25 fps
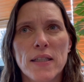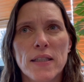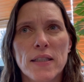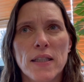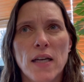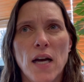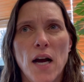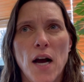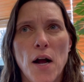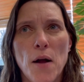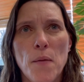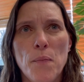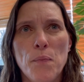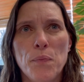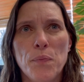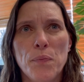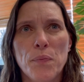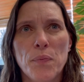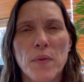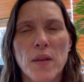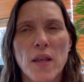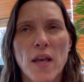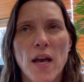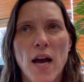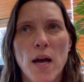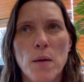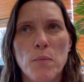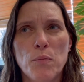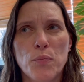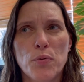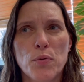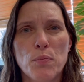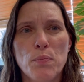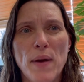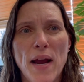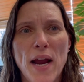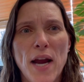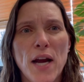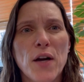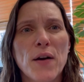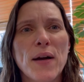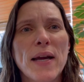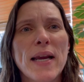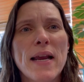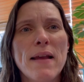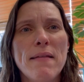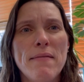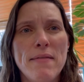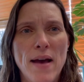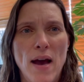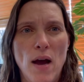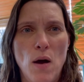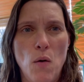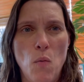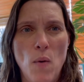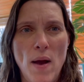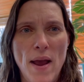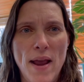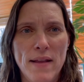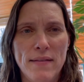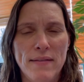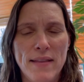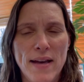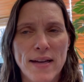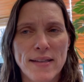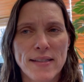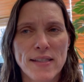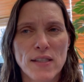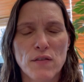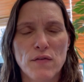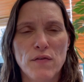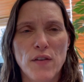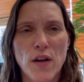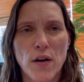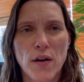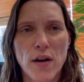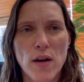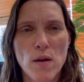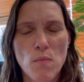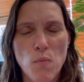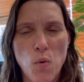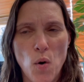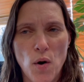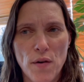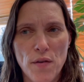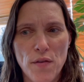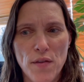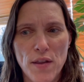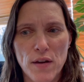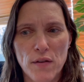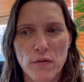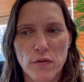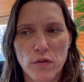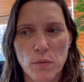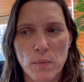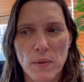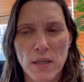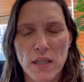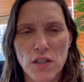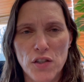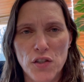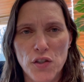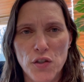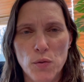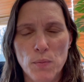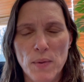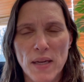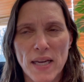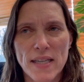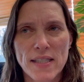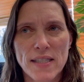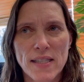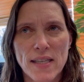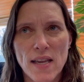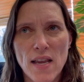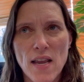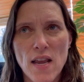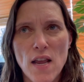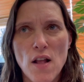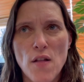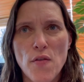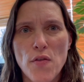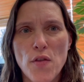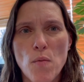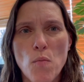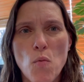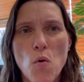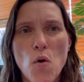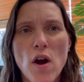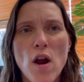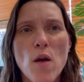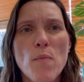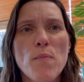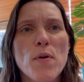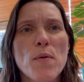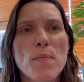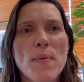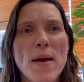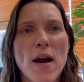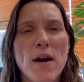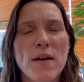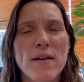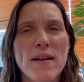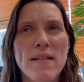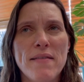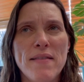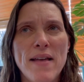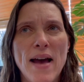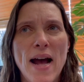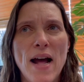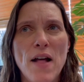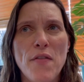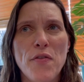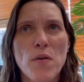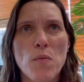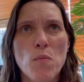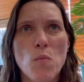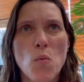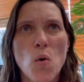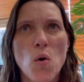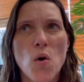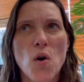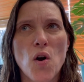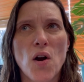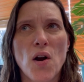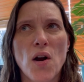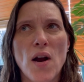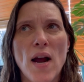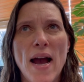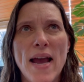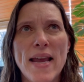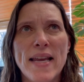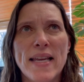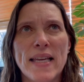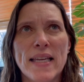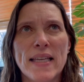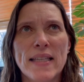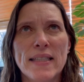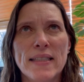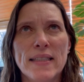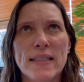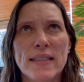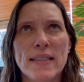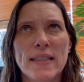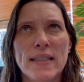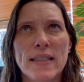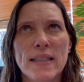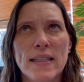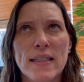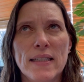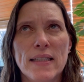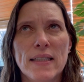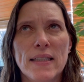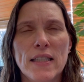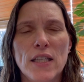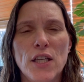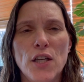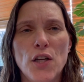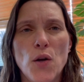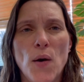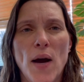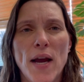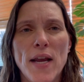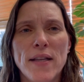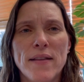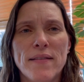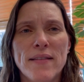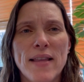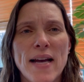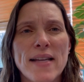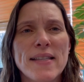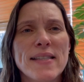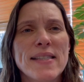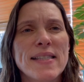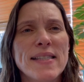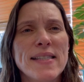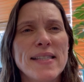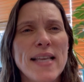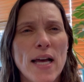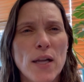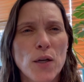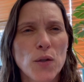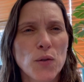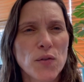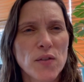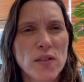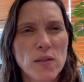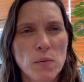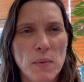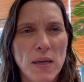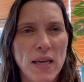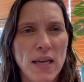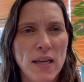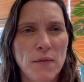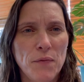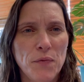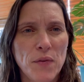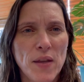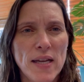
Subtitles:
I'm preparing in that way. That's a very important thing for me to do, because the more I'm prepared in that, the more I can, that settles me.